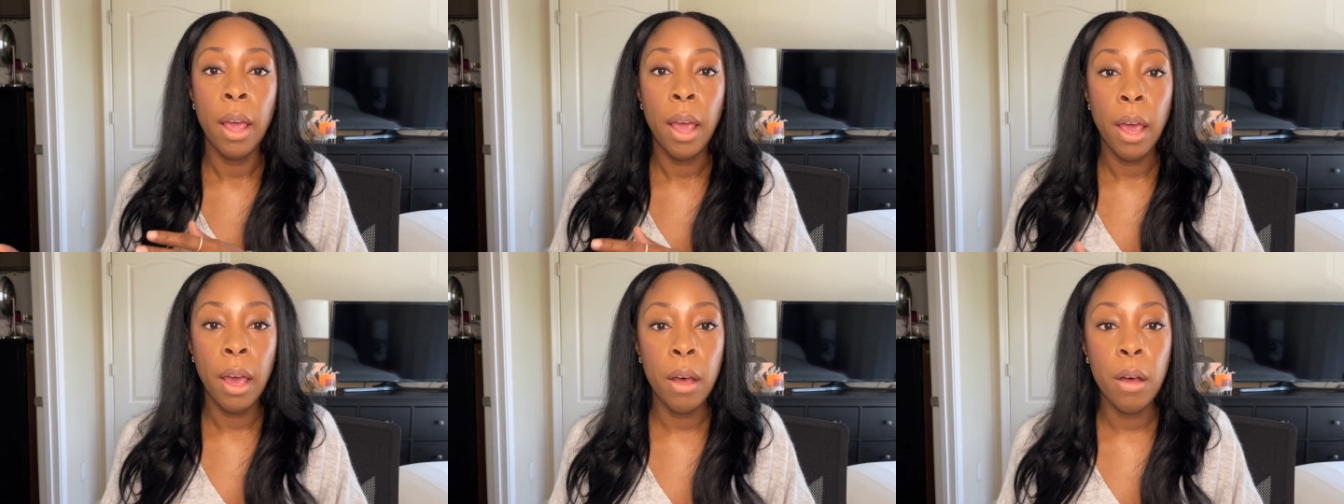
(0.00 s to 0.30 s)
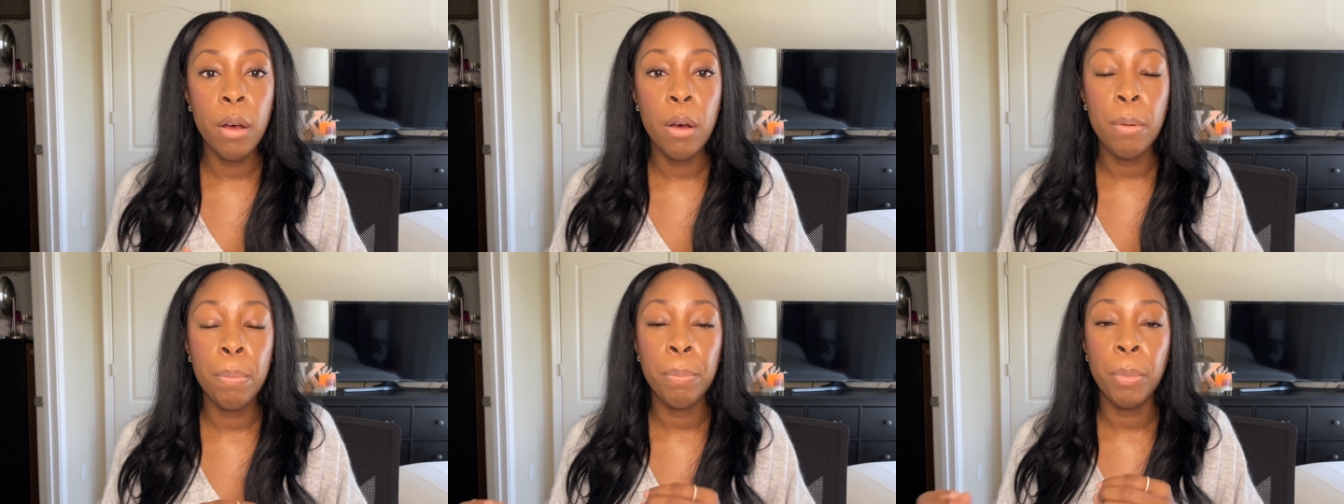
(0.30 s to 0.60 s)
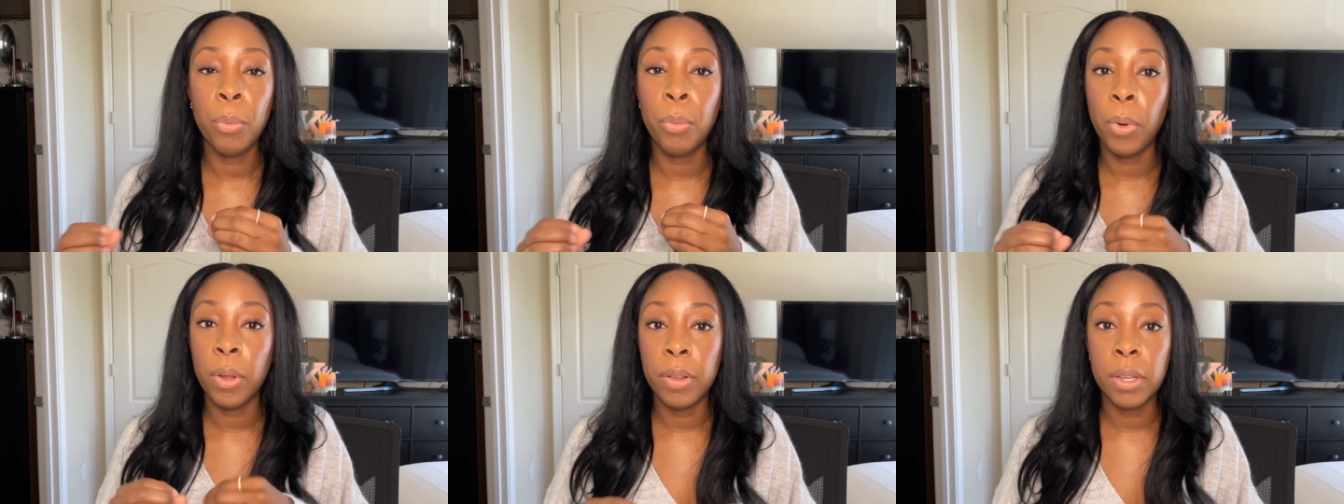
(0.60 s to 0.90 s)

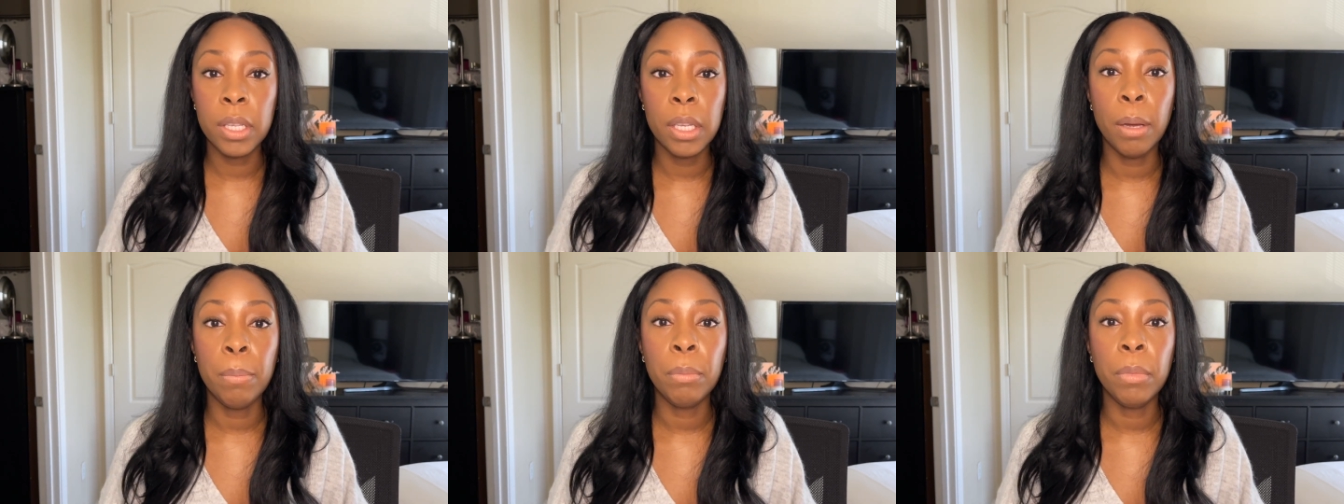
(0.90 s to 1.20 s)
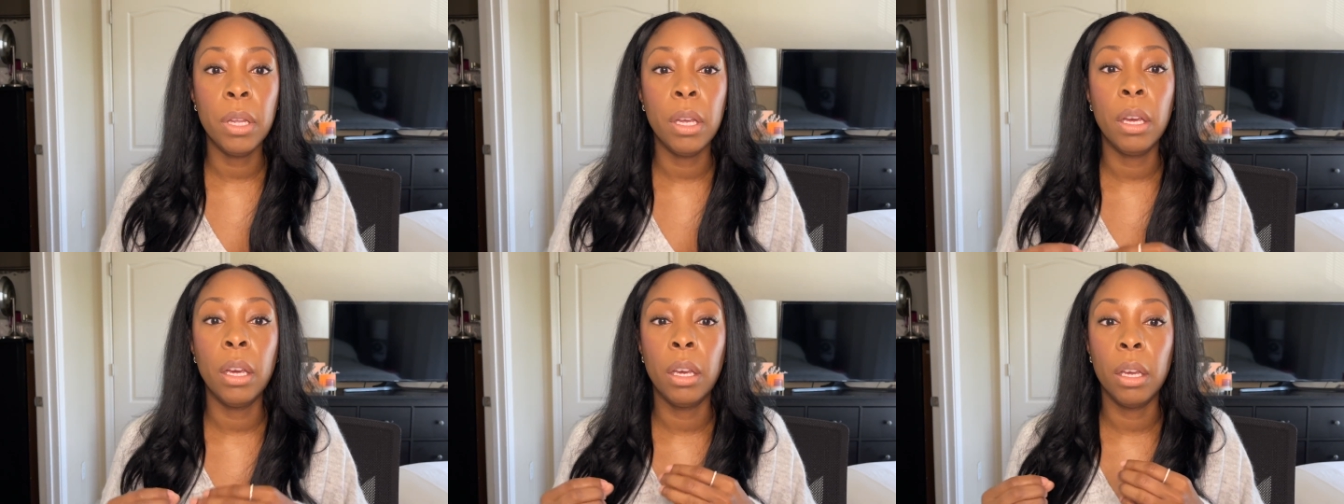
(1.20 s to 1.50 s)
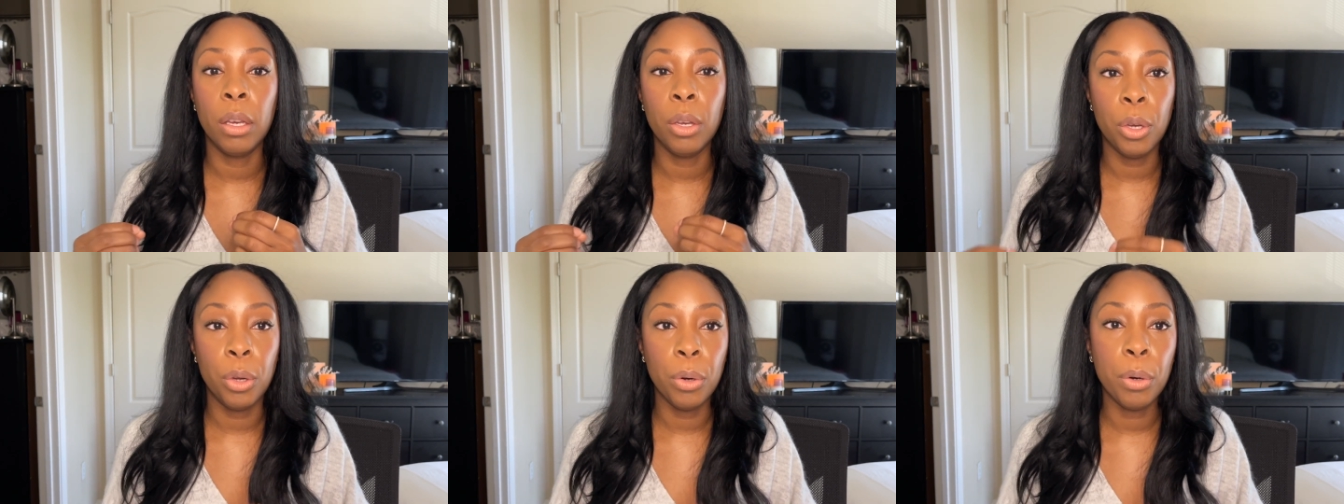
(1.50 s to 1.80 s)
help with
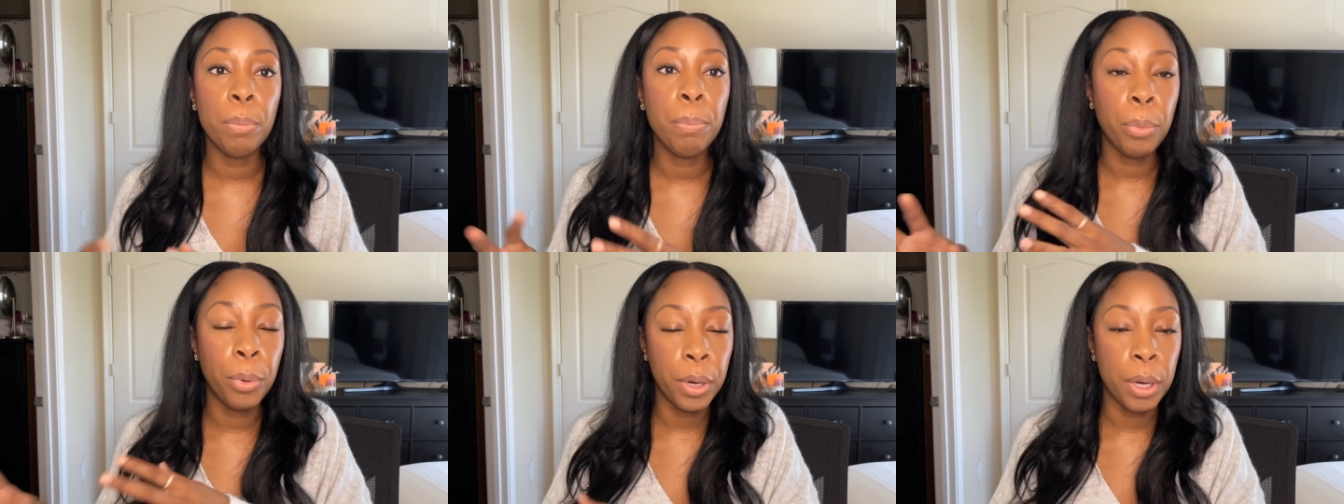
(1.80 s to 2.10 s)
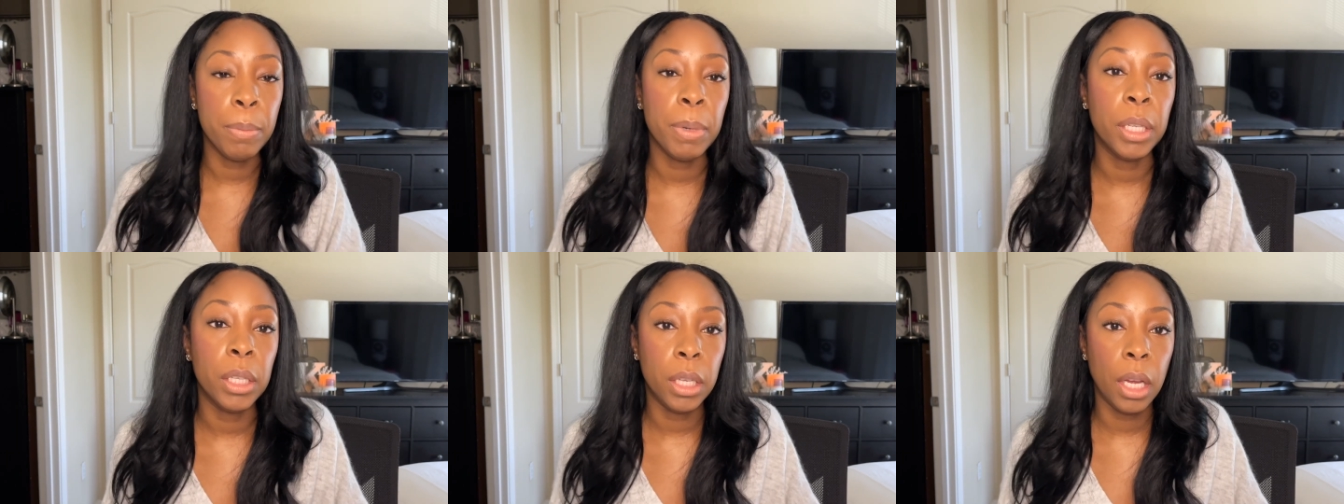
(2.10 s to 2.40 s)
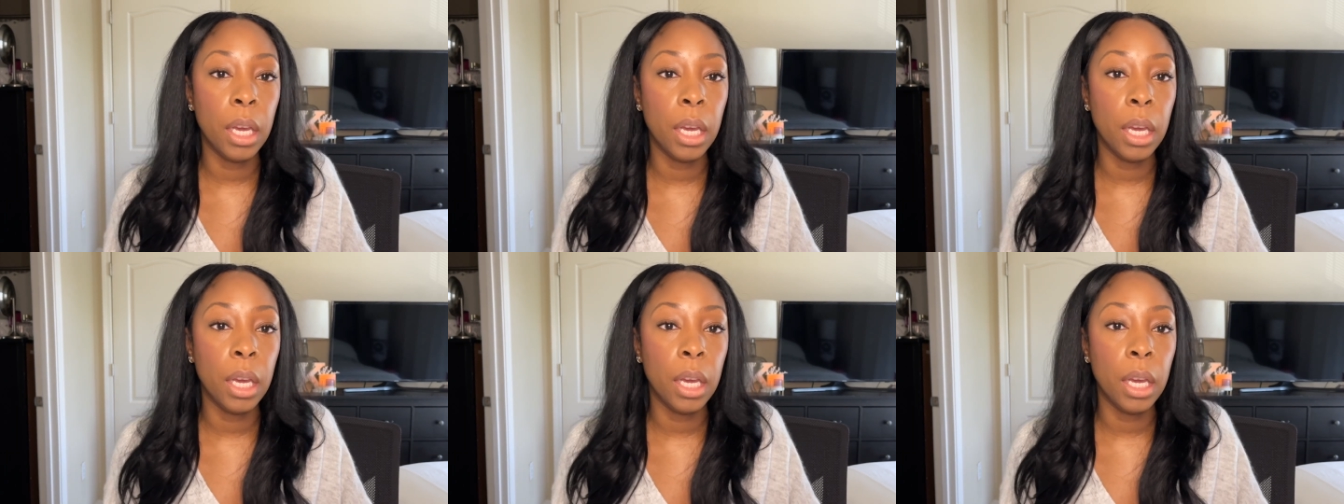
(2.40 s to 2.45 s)
something, you're pretty much